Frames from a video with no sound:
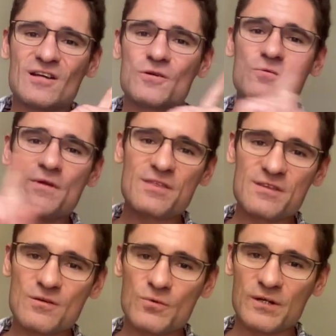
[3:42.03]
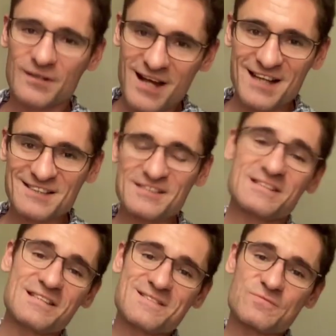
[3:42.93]
Who we think that we are not
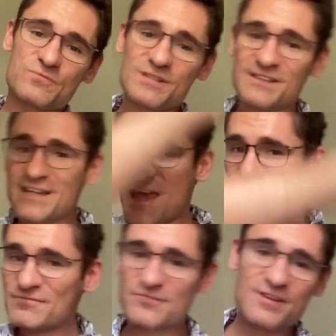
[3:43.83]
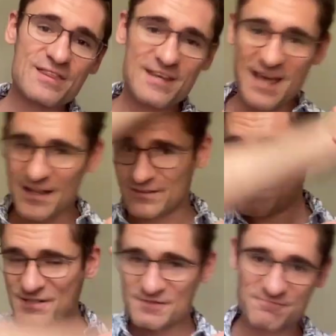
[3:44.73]
is really everything
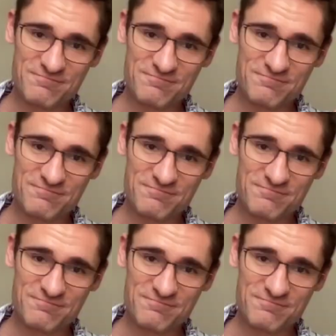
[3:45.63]
else.